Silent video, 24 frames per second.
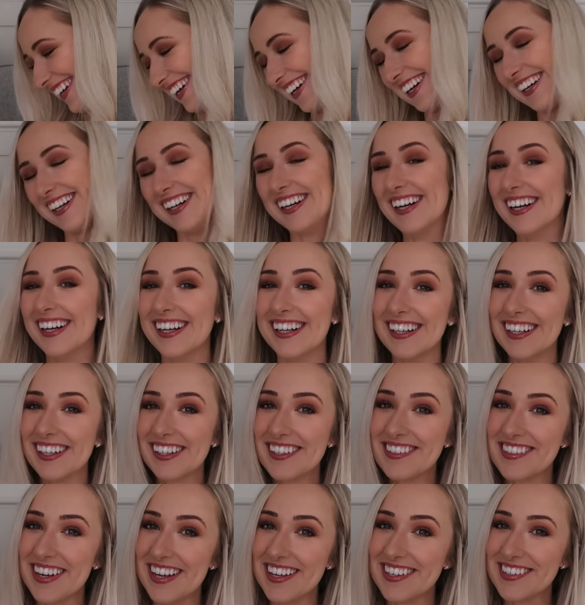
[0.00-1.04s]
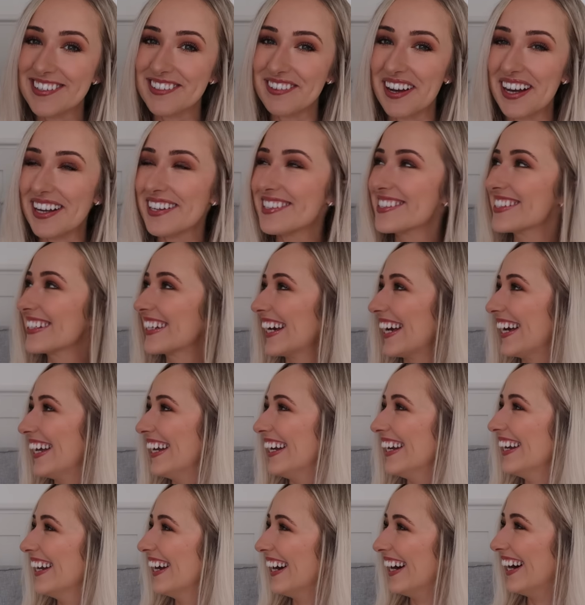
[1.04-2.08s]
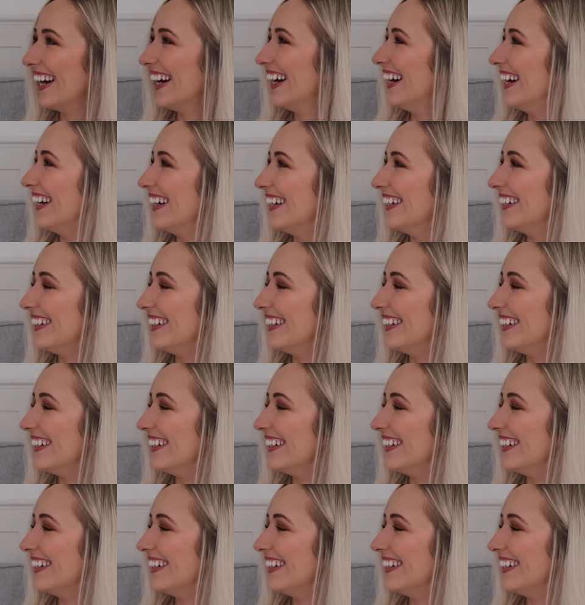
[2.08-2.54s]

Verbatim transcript: Ah, Jake strikes again. Mm.